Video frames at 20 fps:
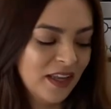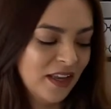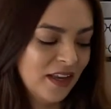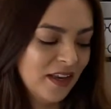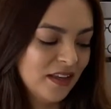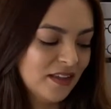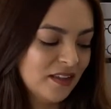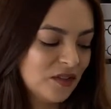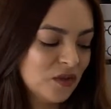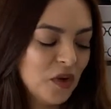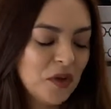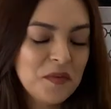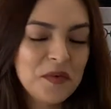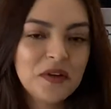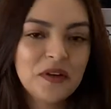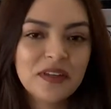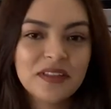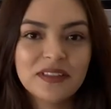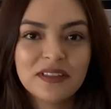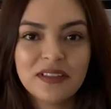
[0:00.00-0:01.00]
Soy
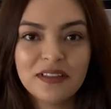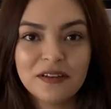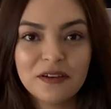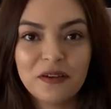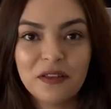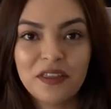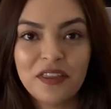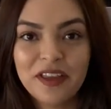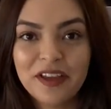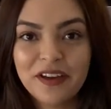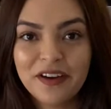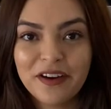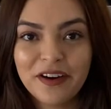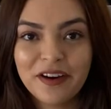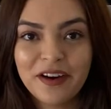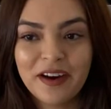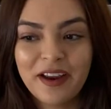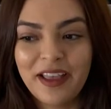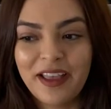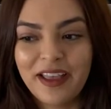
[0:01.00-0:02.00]
milk is a little
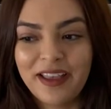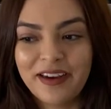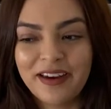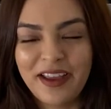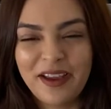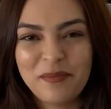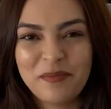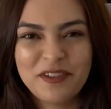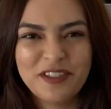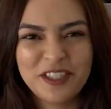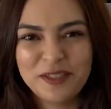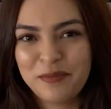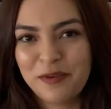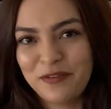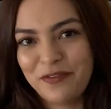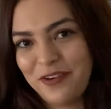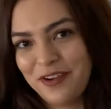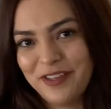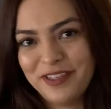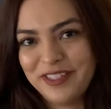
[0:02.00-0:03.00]
thicker and I just
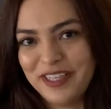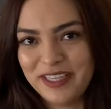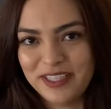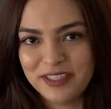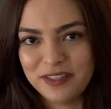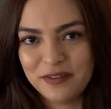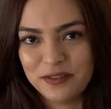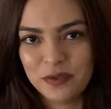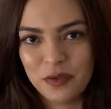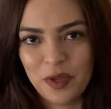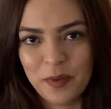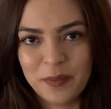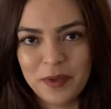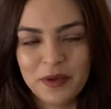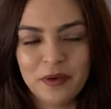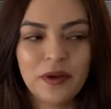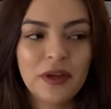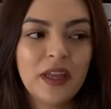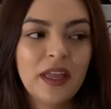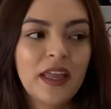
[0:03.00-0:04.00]
prefer the taste of soy
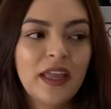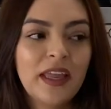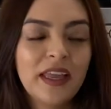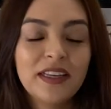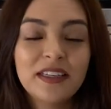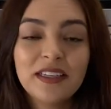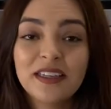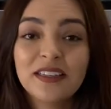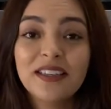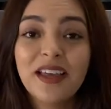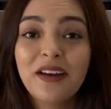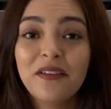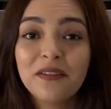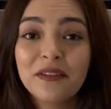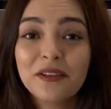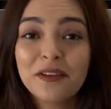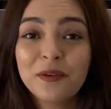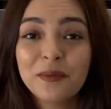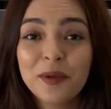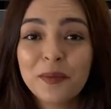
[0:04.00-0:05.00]
milk. It does have a
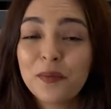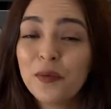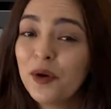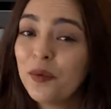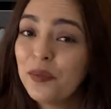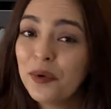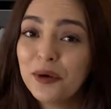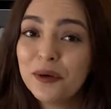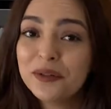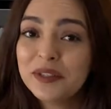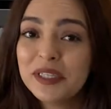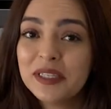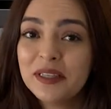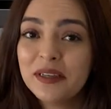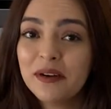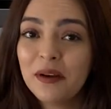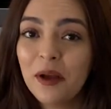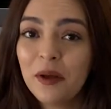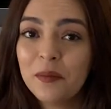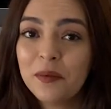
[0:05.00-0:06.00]
little bit more protein
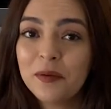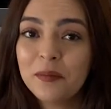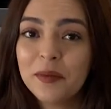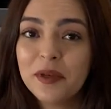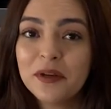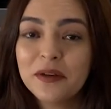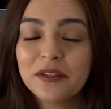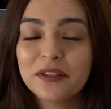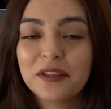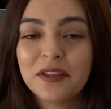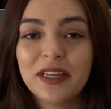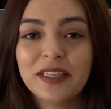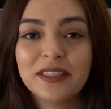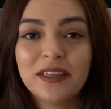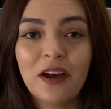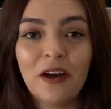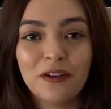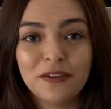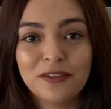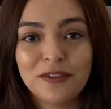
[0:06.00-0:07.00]
than almond milk, so that's
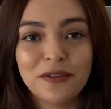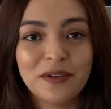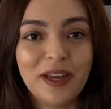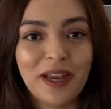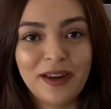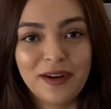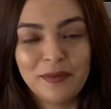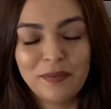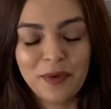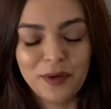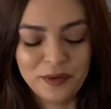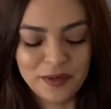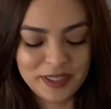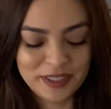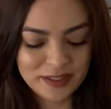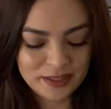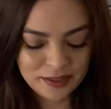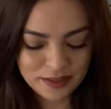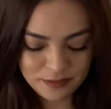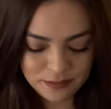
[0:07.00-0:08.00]
also an added
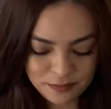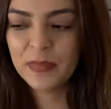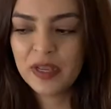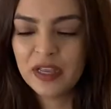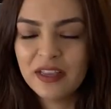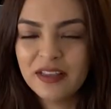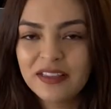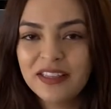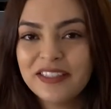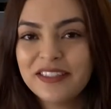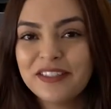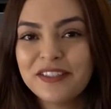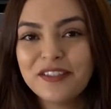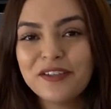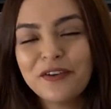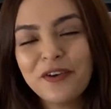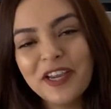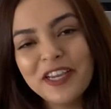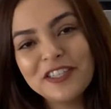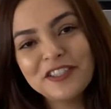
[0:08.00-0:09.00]
bonus. This is a
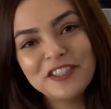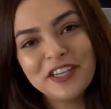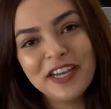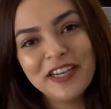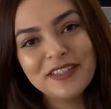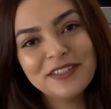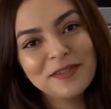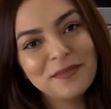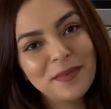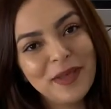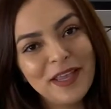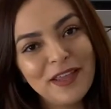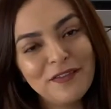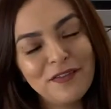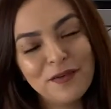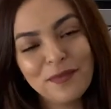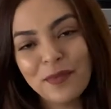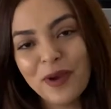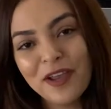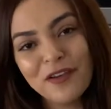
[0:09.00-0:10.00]
great shake to make
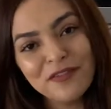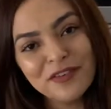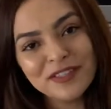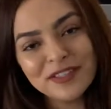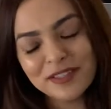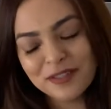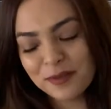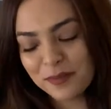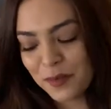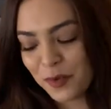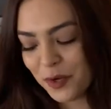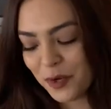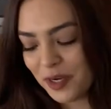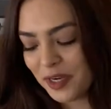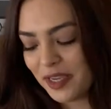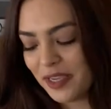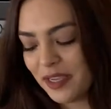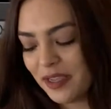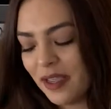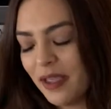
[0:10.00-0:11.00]
for breakfast in the
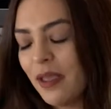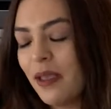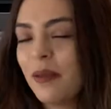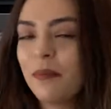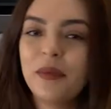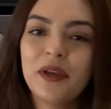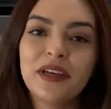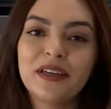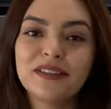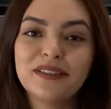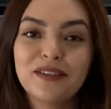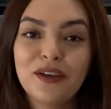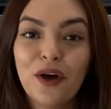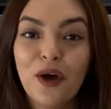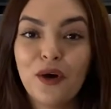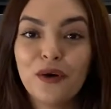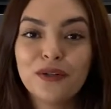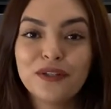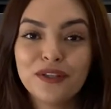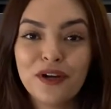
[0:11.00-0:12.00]
morning because the
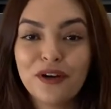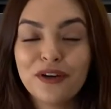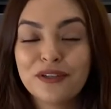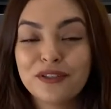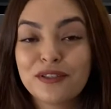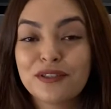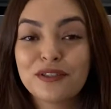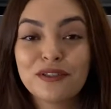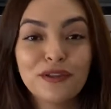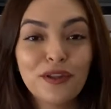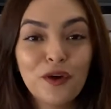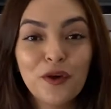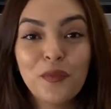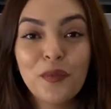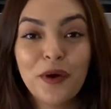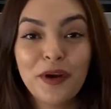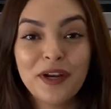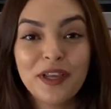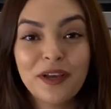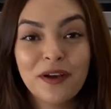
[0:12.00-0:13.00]
oats are a slow
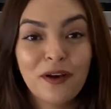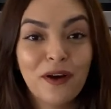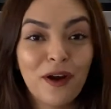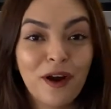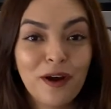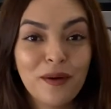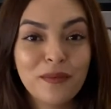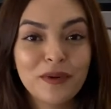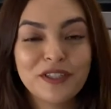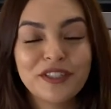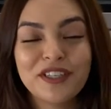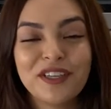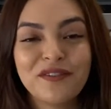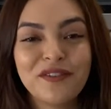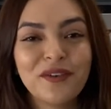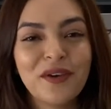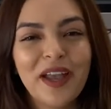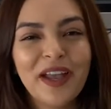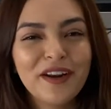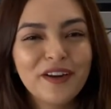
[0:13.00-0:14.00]
burning carb which give
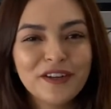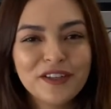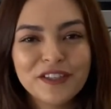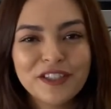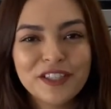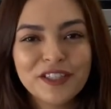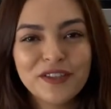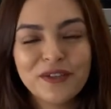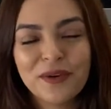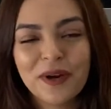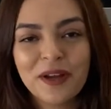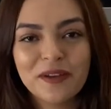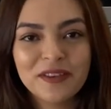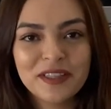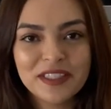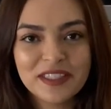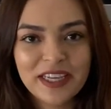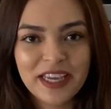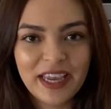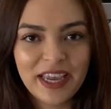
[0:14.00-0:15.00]
you energy throughout
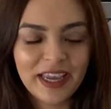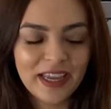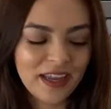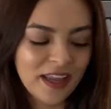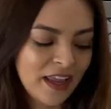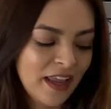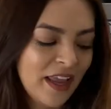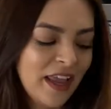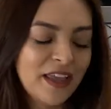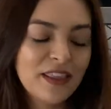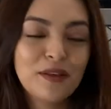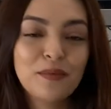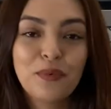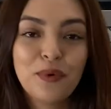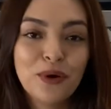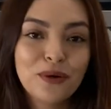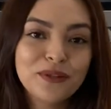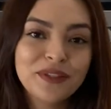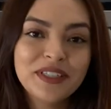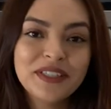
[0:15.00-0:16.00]
the day, and the
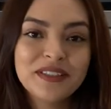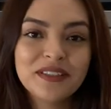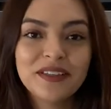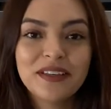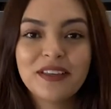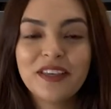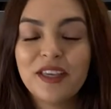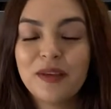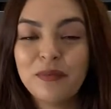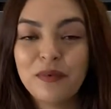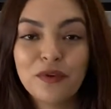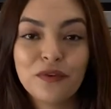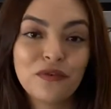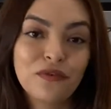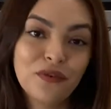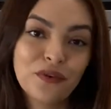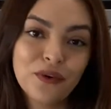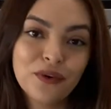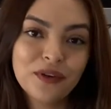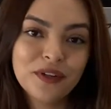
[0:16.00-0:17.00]
protein is gonna keep you
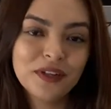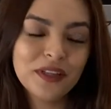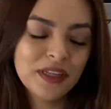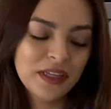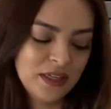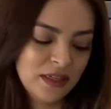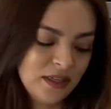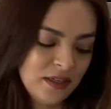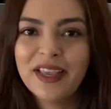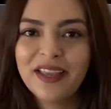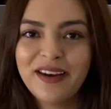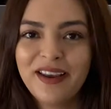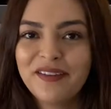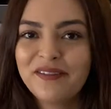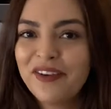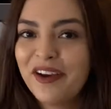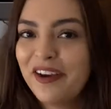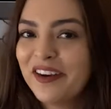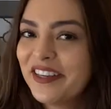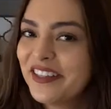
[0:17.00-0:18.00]
full. And have
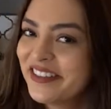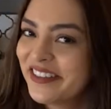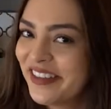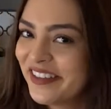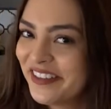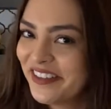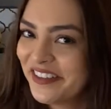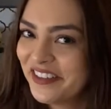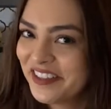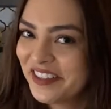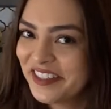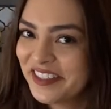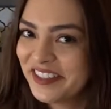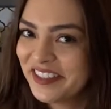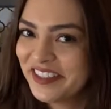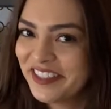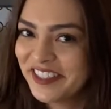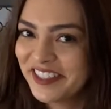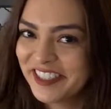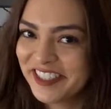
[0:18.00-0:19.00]
I already said they're really
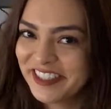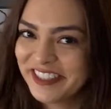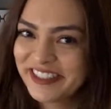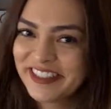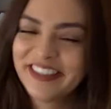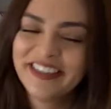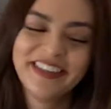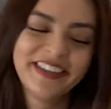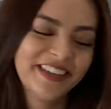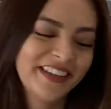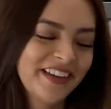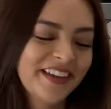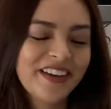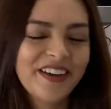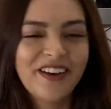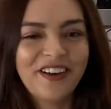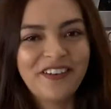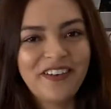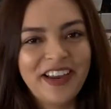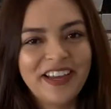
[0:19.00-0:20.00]
delicious?
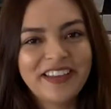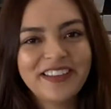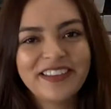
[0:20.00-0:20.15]
All right.